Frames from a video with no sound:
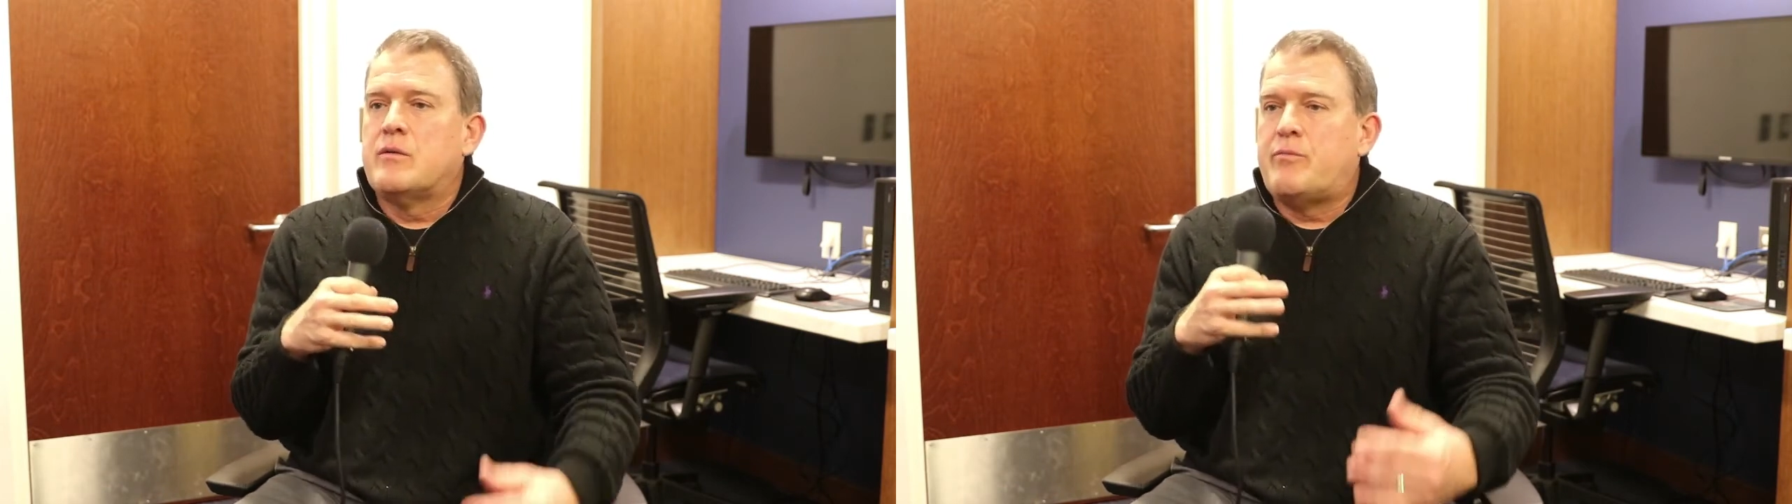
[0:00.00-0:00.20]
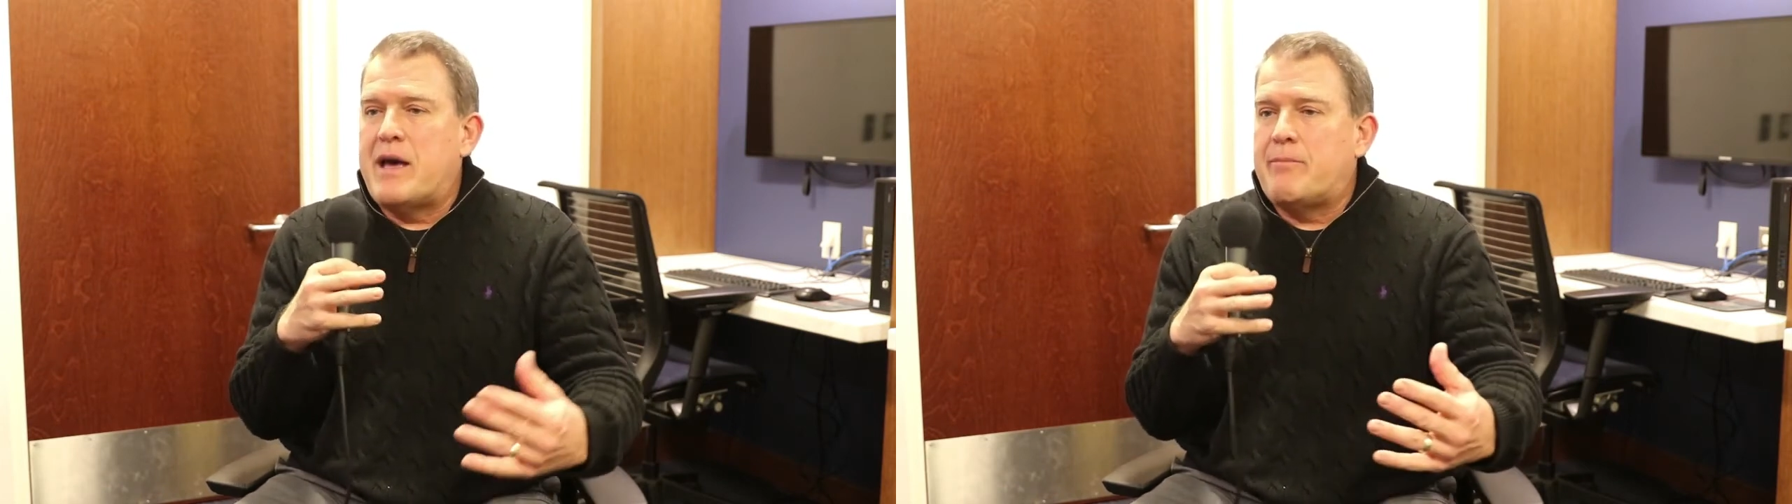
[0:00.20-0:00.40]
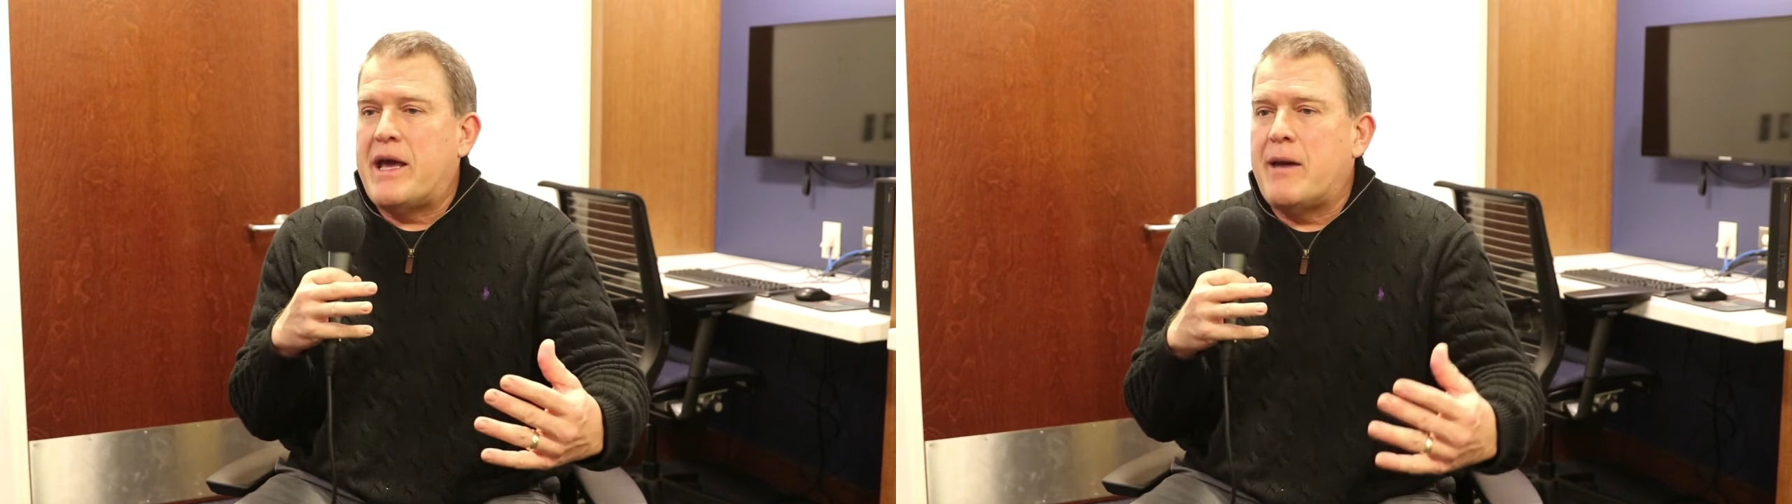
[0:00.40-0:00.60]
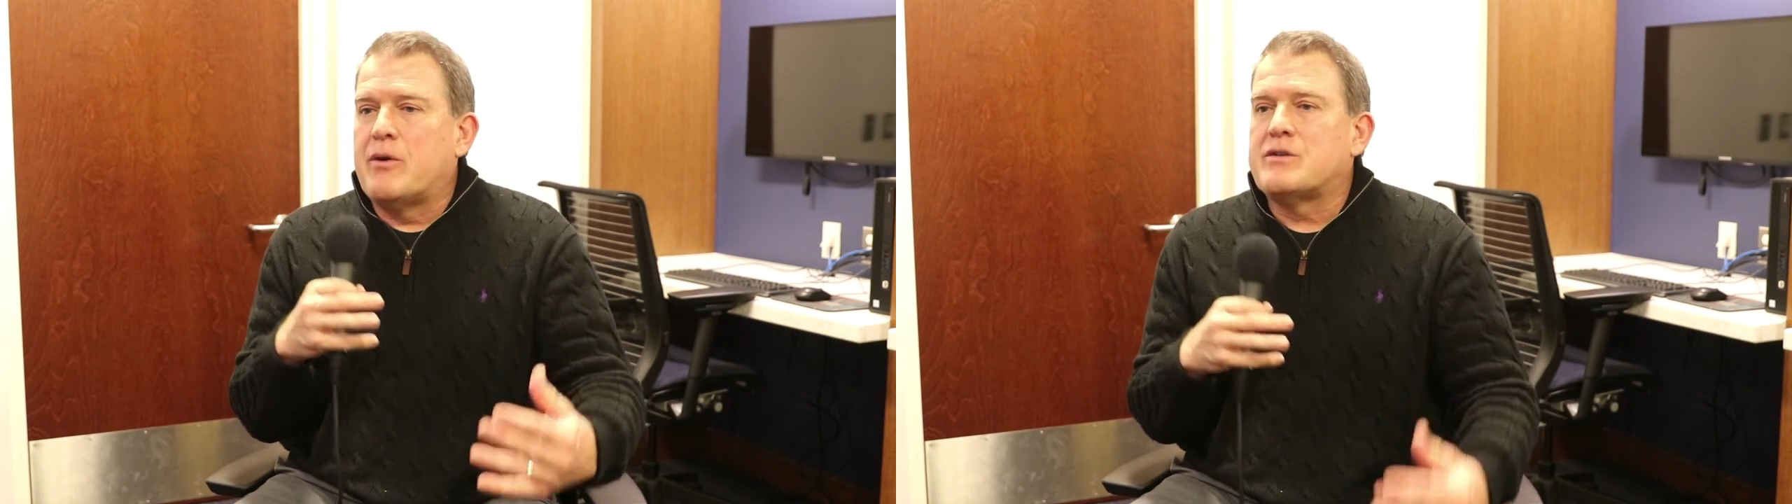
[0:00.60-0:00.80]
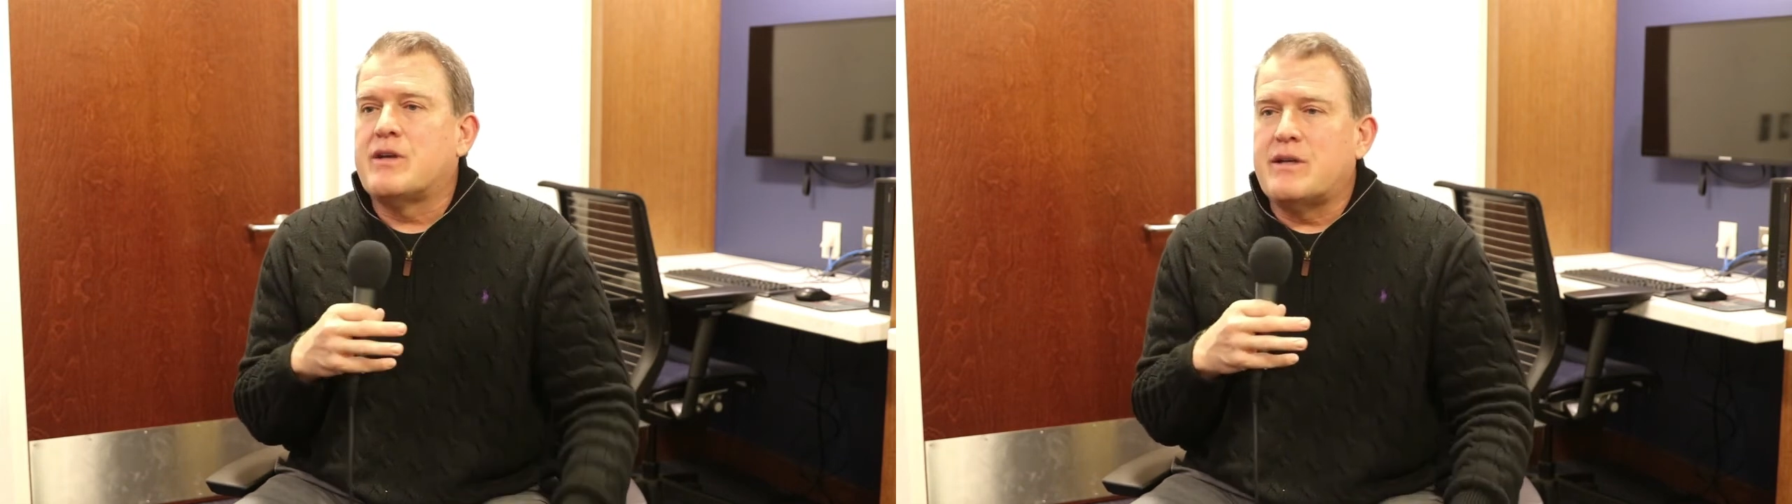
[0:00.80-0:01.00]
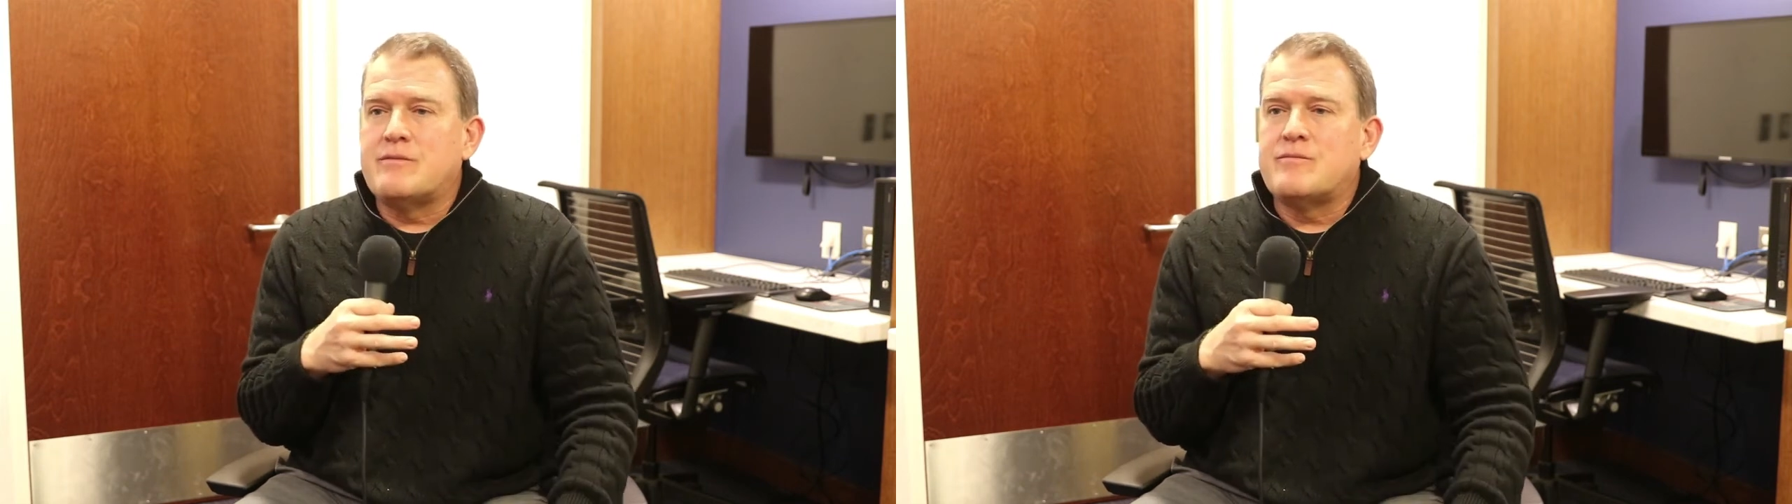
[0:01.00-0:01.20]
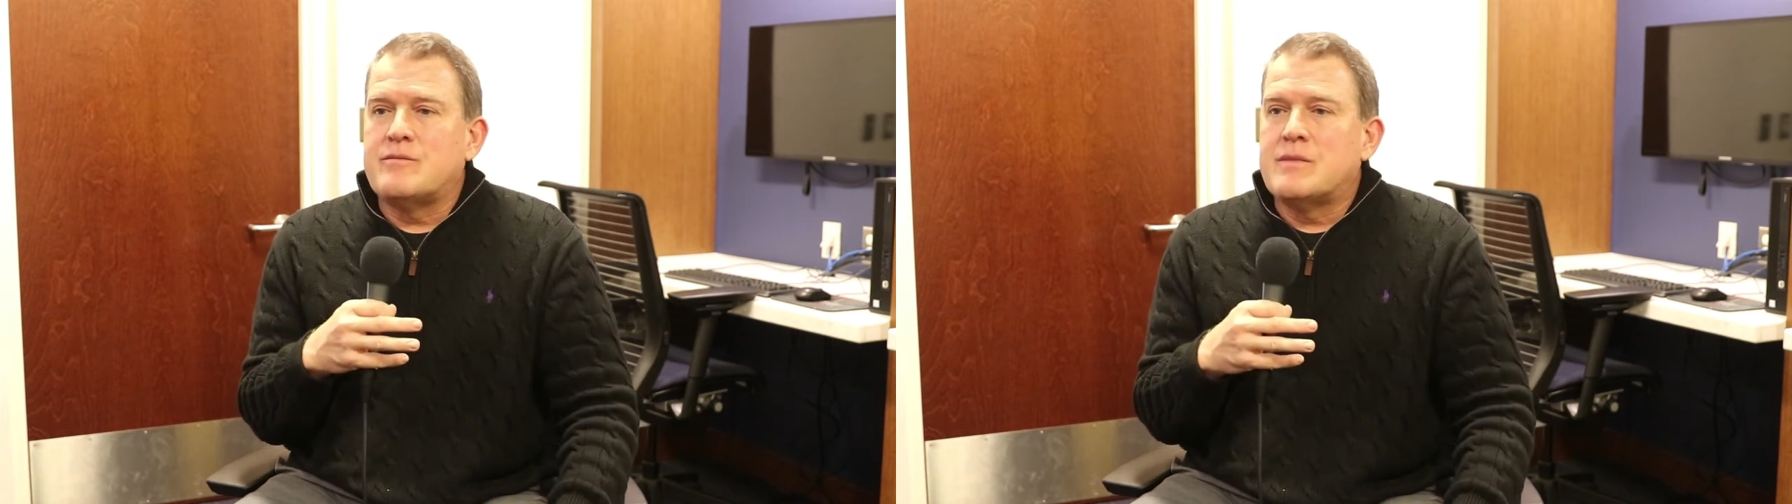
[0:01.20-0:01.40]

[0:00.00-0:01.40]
Pep Hamilton.